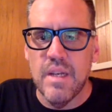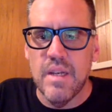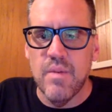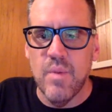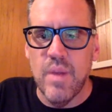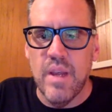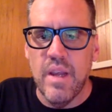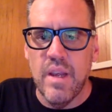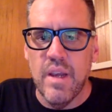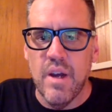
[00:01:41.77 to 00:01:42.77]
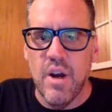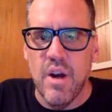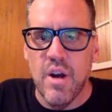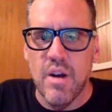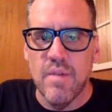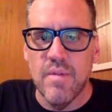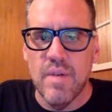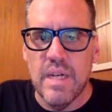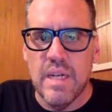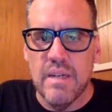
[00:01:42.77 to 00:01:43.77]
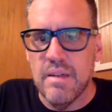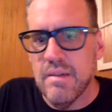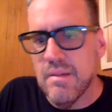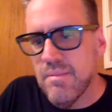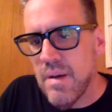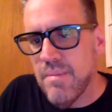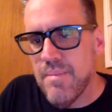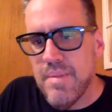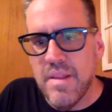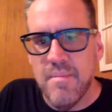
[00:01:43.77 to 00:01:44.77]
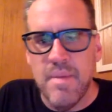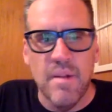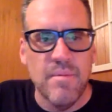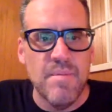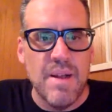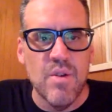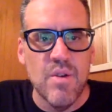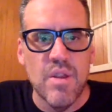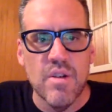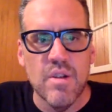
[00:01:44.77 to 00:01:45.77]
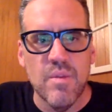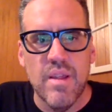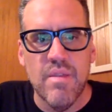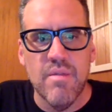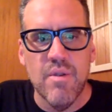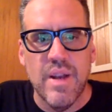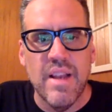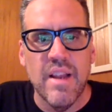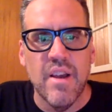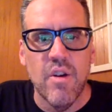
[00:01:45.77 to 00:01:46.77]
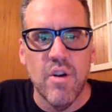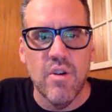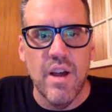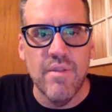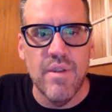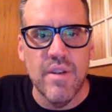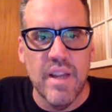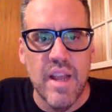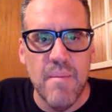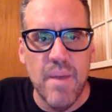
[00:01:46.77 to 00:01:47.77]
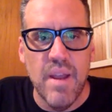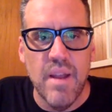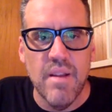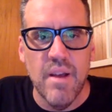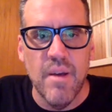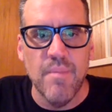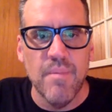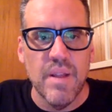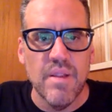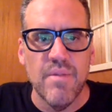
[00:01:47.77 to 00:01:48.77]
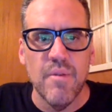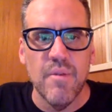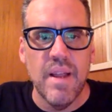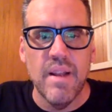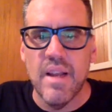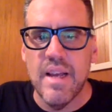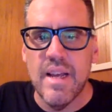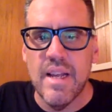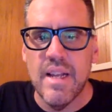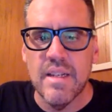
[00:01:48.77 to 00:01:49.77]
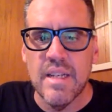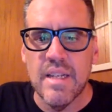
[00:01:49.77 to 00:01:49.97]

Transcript: We are in the middle, about 2/3 the way through an Indiegogo crowdfunding campaign to help get the film made, and